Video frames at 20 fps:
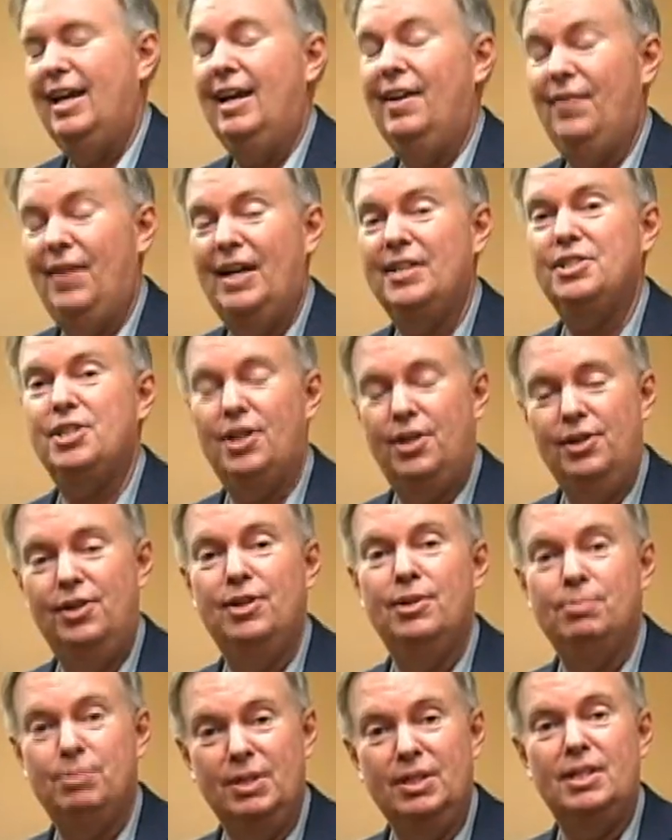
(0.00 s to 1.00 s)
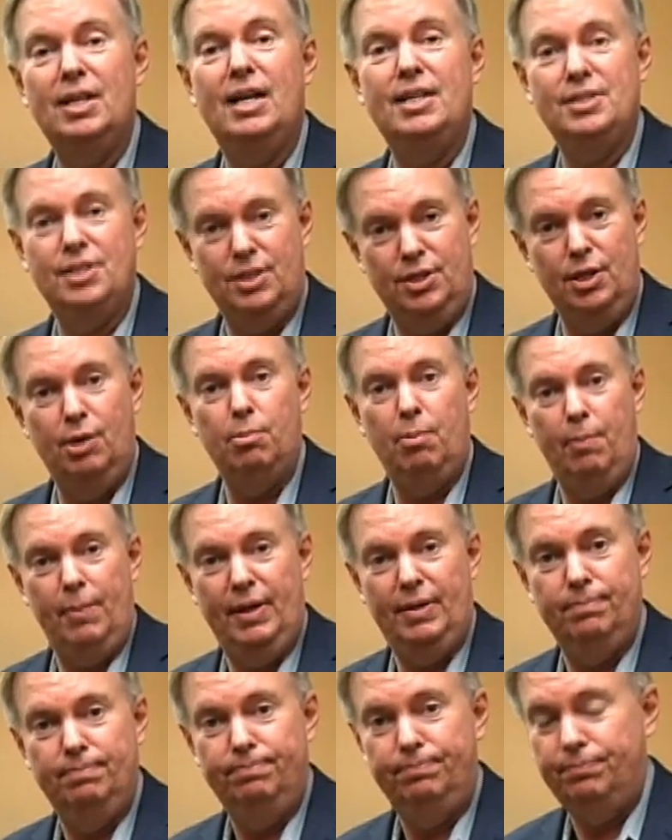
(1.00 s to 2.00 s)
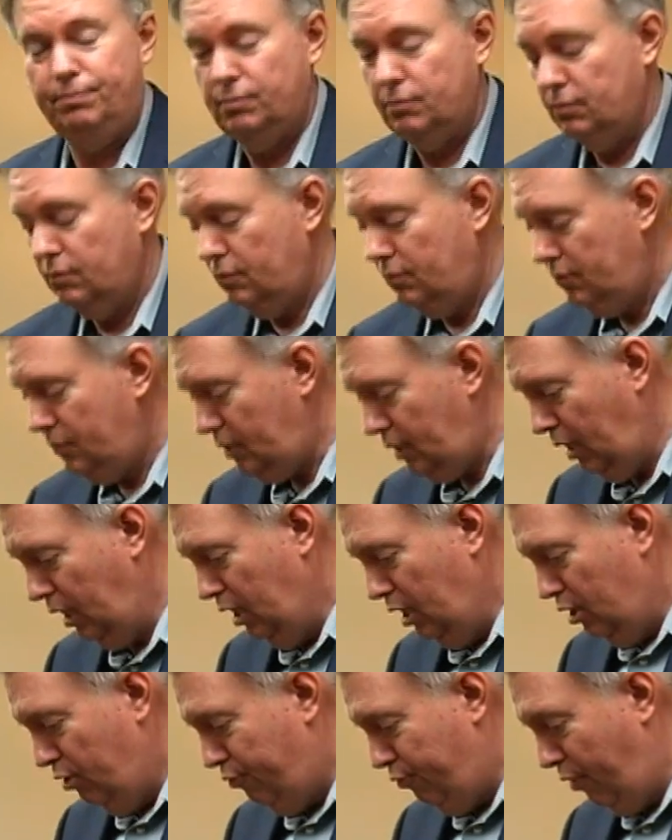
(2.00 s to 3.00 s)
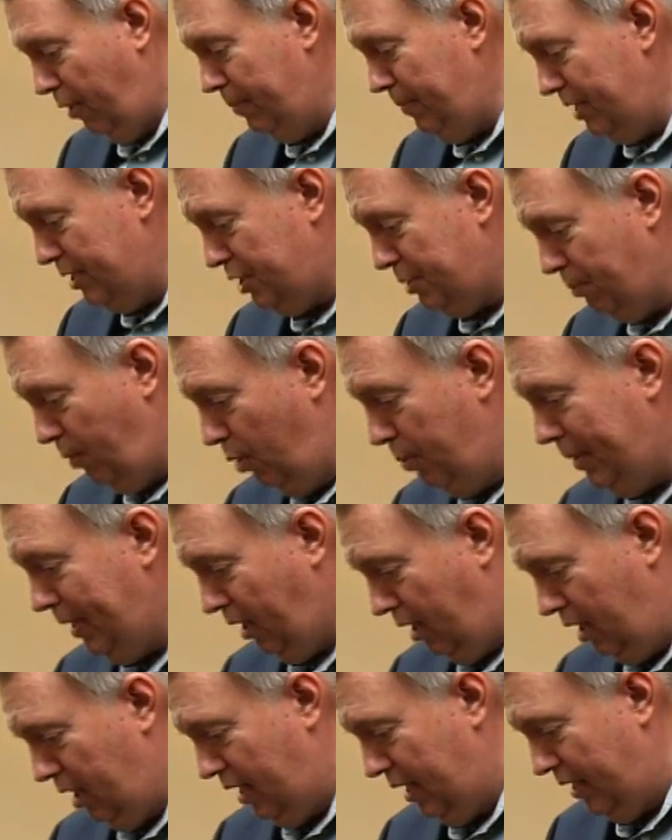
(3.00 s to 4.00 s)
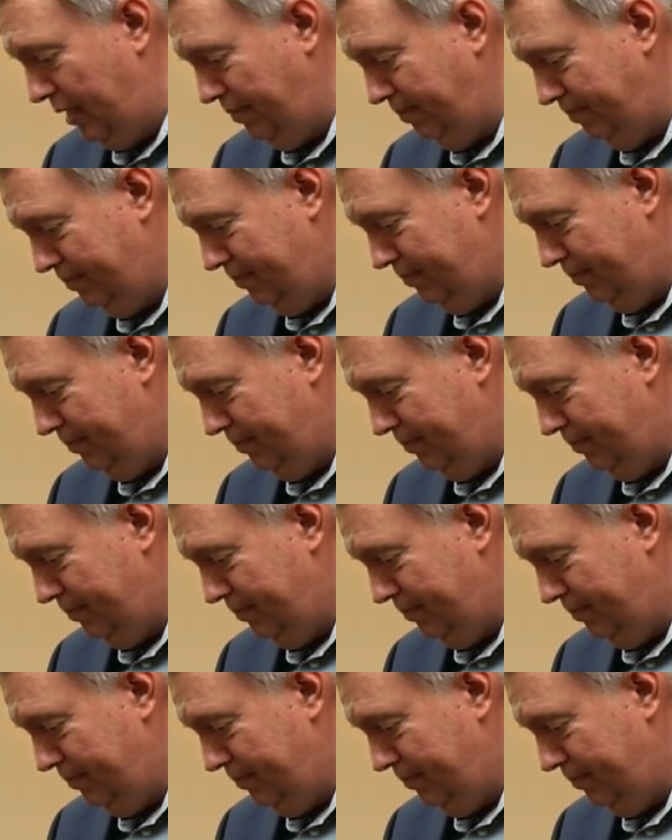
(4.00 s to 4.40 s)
And that's how you hypnotize a Doberman. From this moment on,